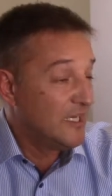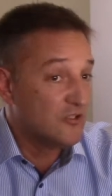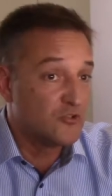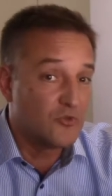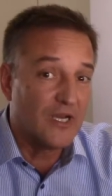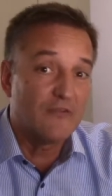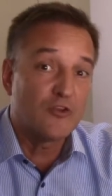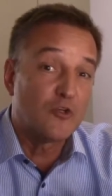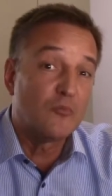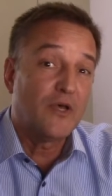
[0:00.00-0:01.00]
and drive
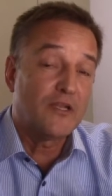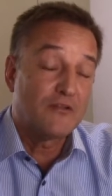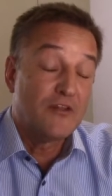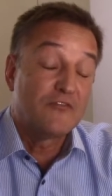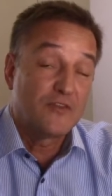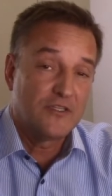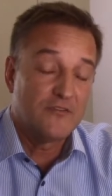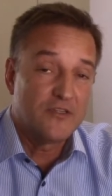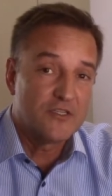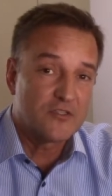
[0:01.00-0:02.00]
the
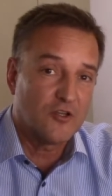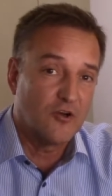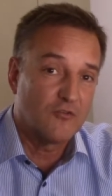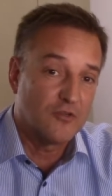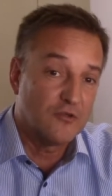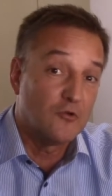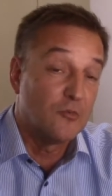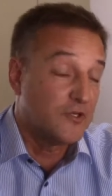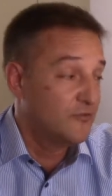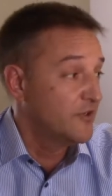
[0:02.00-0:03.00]
competitiveness of the oil
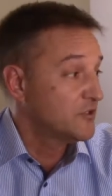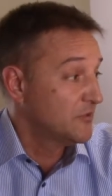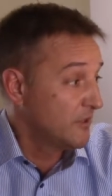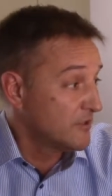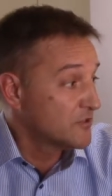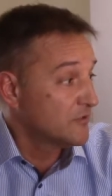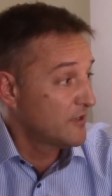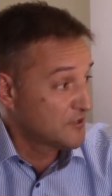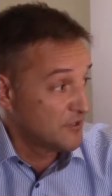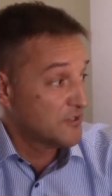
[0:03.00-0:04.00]
manufacturing industry
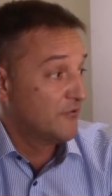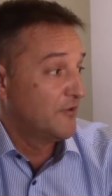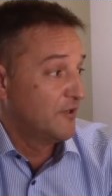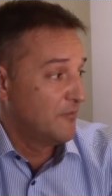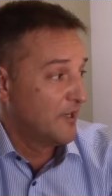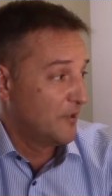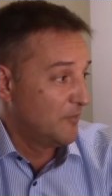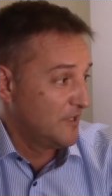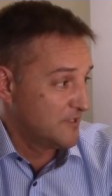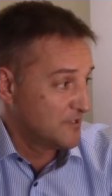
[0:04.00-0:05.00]
in the South African
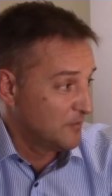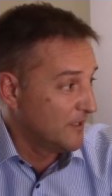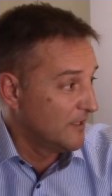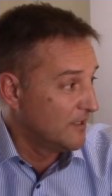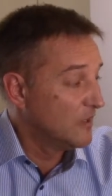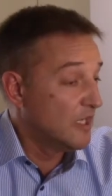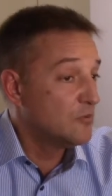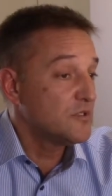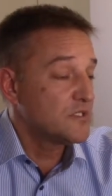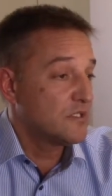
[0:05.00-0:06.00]
marketplace as well. I
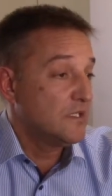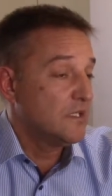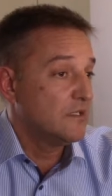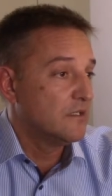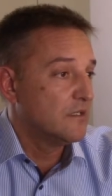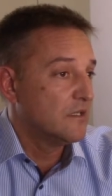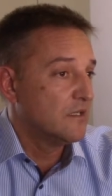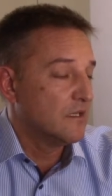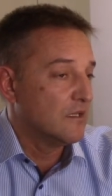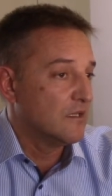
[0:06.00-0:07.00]
would say
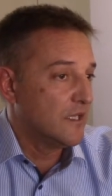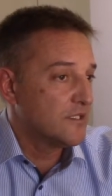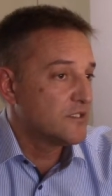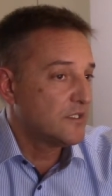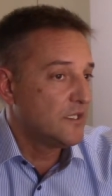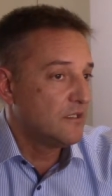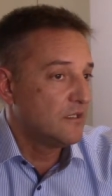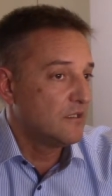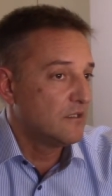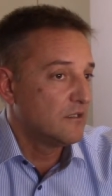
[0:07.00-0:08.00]
that
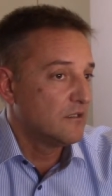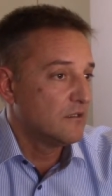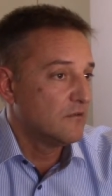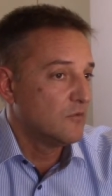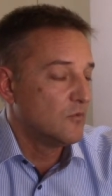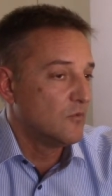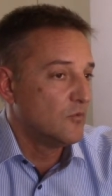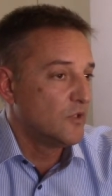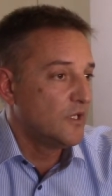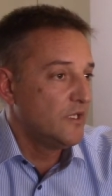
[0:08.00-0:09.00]
stated
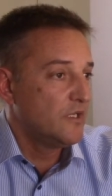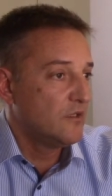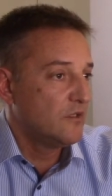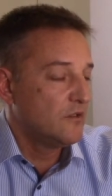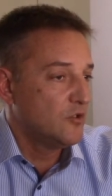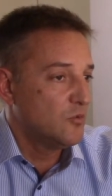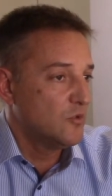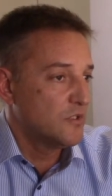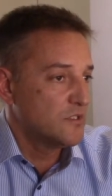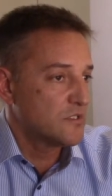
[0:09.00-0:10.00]
would lead
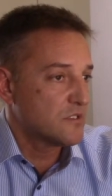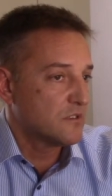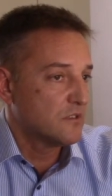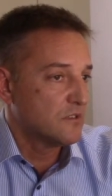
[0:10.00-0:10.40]
towards